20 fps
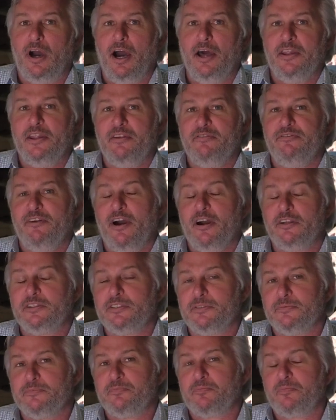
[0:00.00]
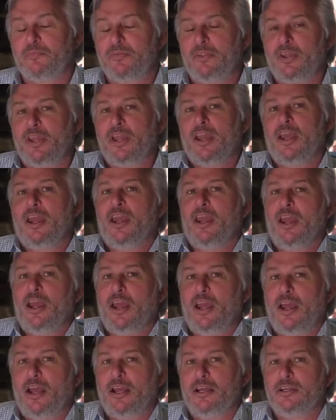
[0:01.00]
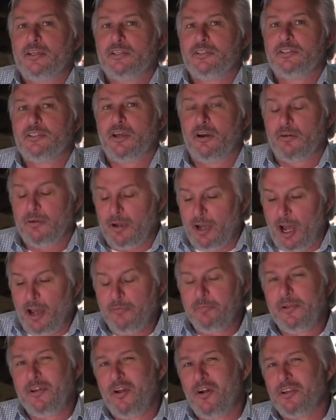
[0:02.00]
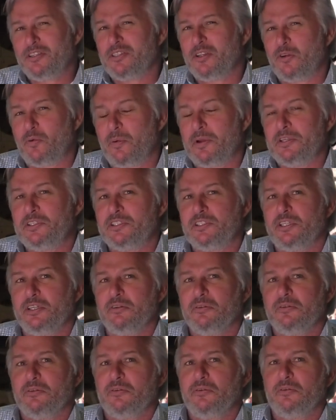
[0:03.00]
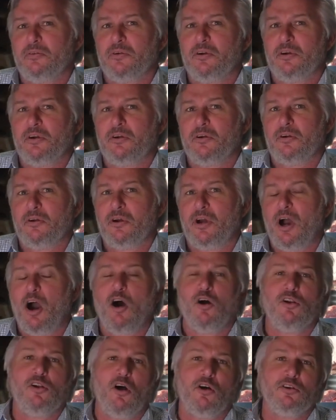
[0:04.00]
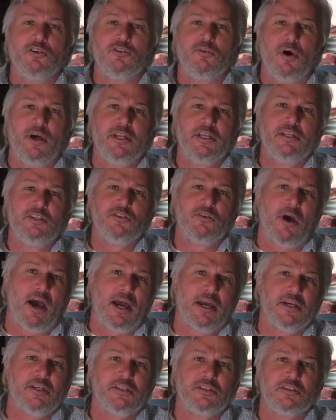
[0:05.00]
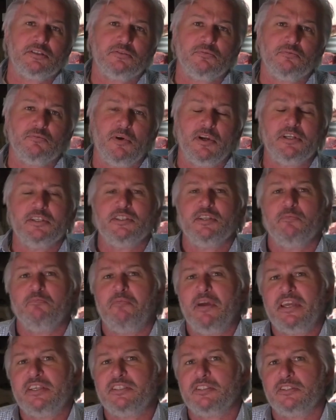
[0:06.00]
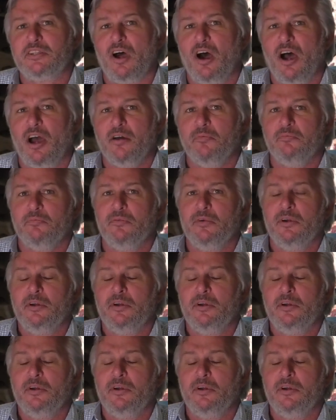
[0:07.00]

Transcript: Hi there, folks. So I've been asked the question, how long do I need to age? What is the best time?